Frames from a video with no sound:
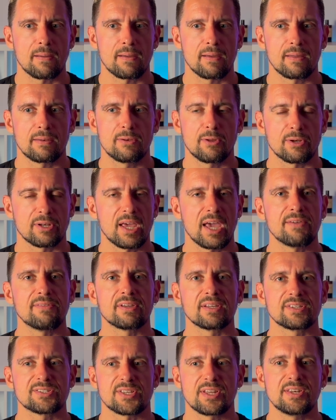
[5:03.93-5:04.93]
not
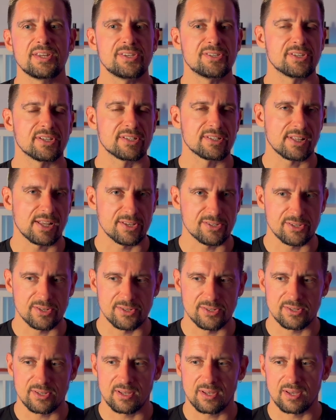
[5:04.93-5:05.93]
having statistics
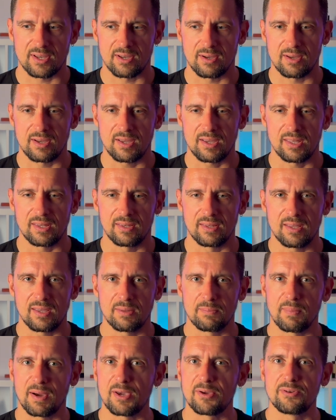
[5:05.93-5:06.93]
lessons
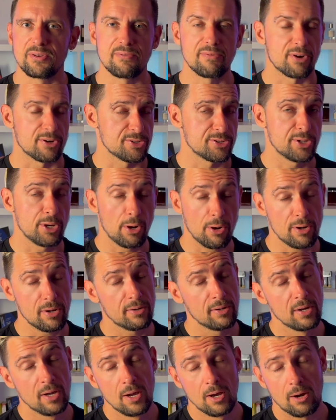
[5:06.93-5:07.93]
in my university,
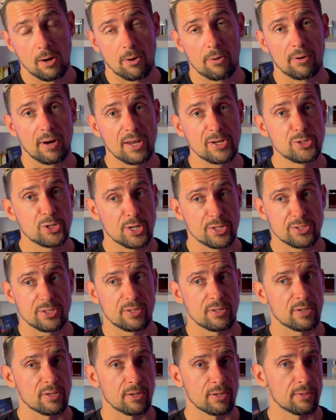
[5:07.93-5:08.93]
or I just
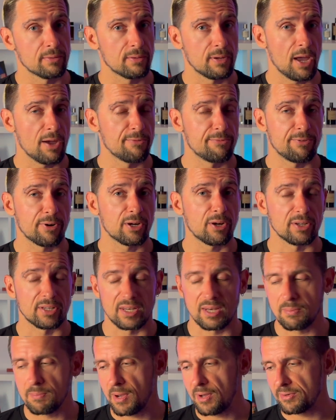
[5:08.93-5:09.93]
have
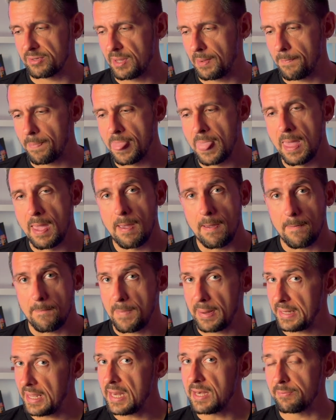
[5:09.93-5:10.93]
forgotten about them.
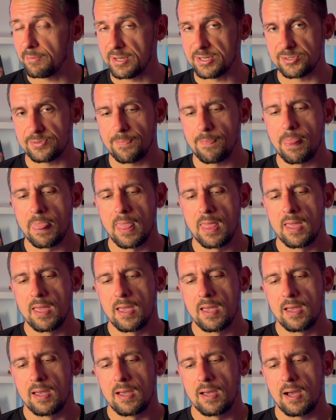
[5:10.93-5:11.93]
But anyways,
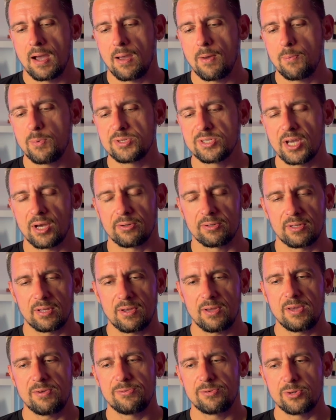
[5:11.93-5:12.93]

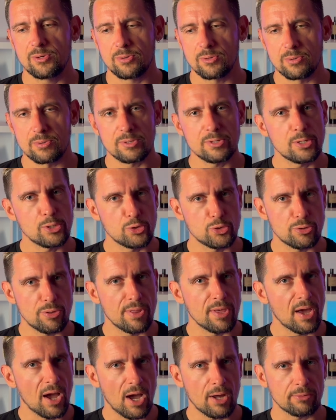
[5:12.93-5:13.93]
if you ditch
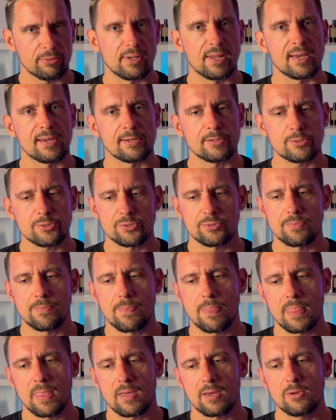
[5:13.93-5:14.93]
the outliers,
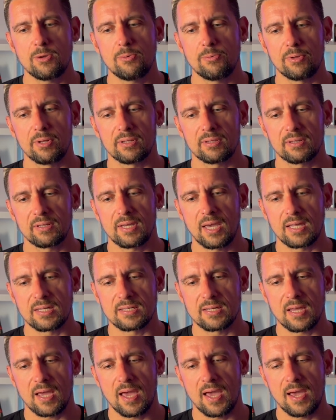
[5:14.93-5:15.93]
you will
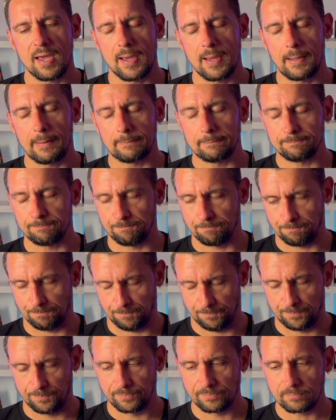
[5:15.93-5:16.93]
get a
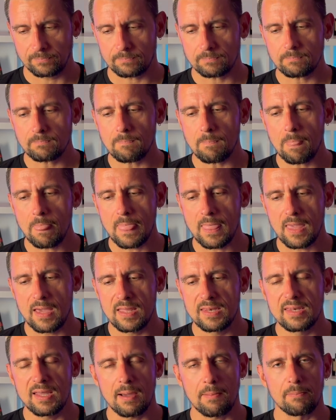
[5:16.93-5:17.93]

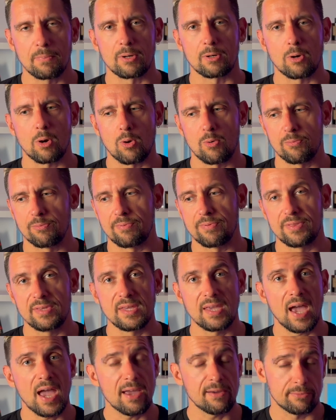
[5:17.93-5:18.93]
number of
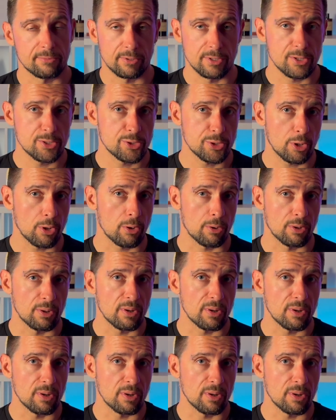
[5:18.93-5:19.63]
the average or